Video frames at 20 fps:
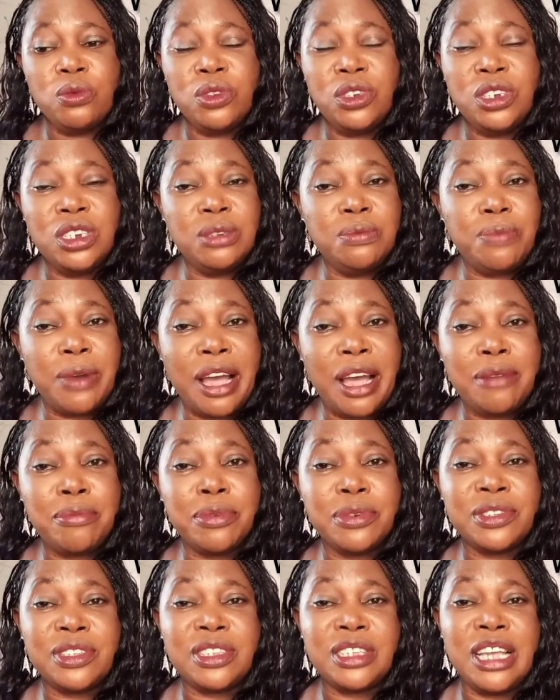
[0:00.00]
The
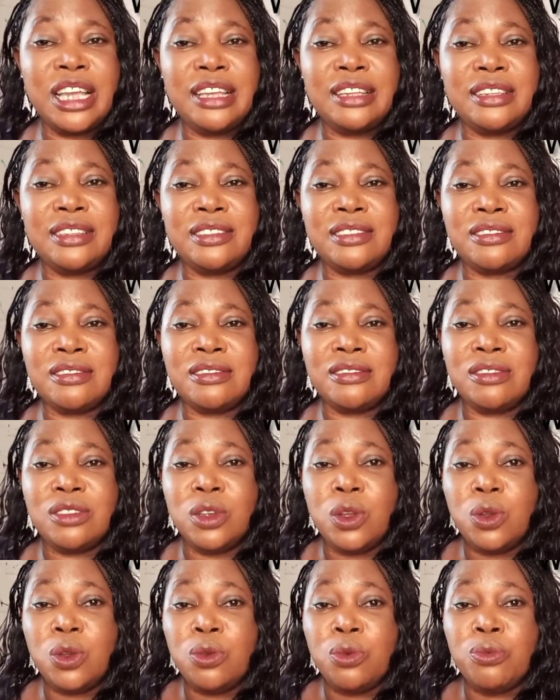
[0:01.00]
Bible says,
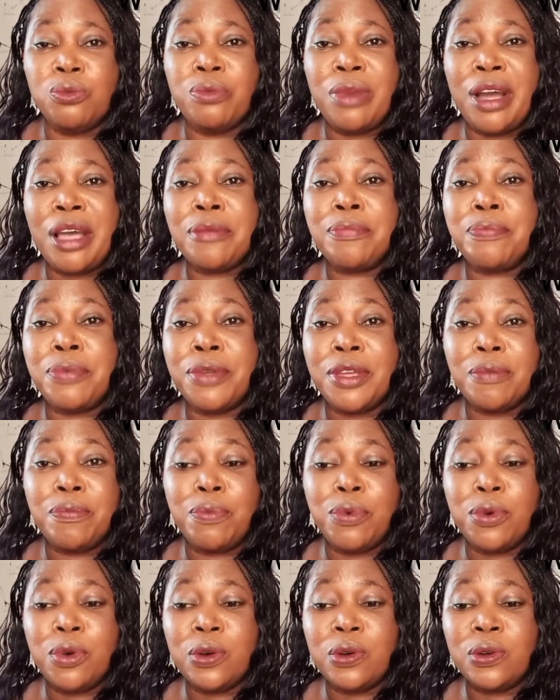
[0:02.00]
my
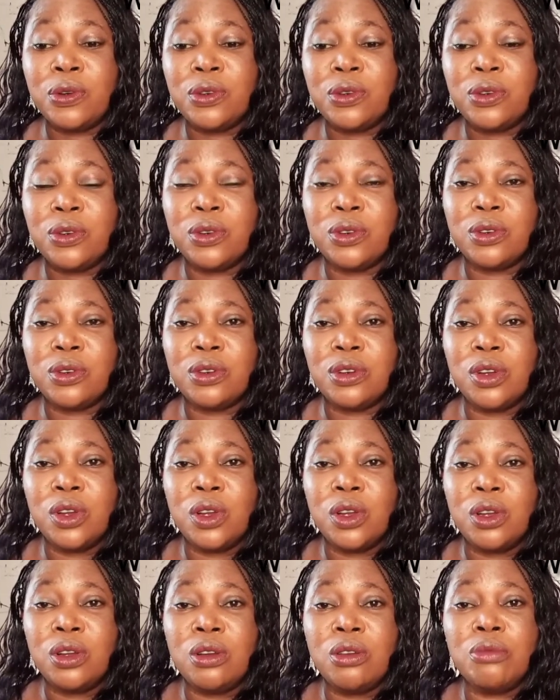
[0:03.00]
people
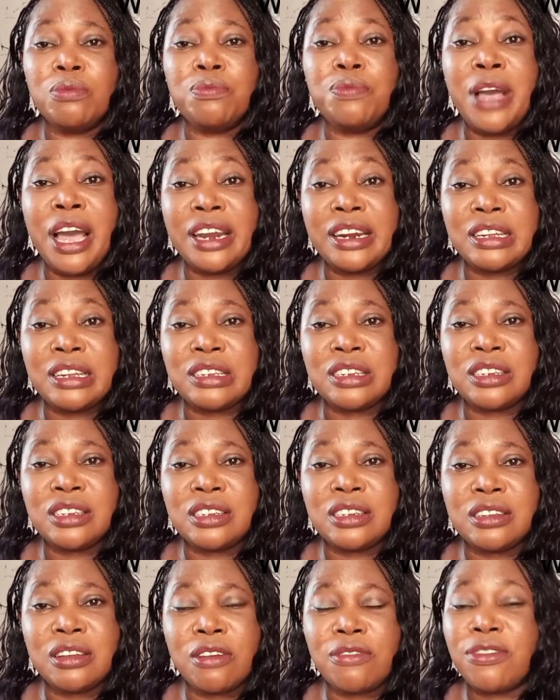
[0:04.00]
perish
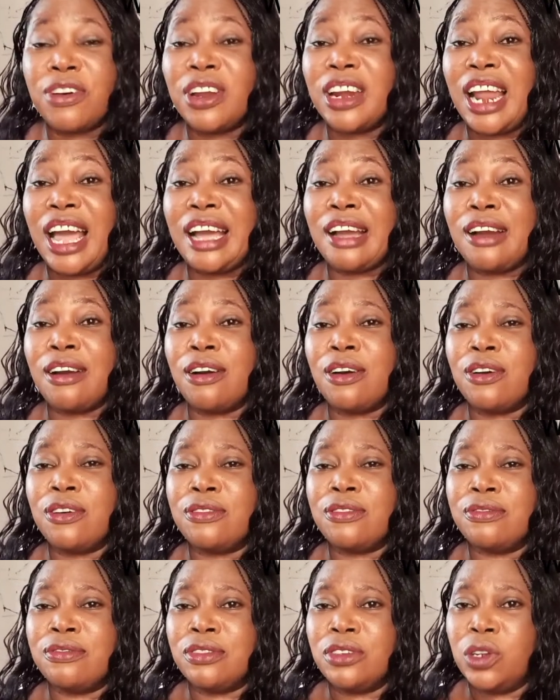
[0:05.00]
for lack of
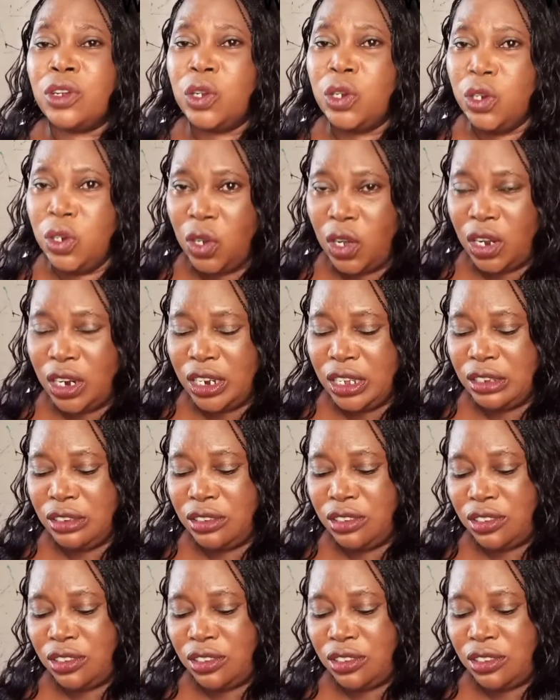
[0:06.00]
knowledge.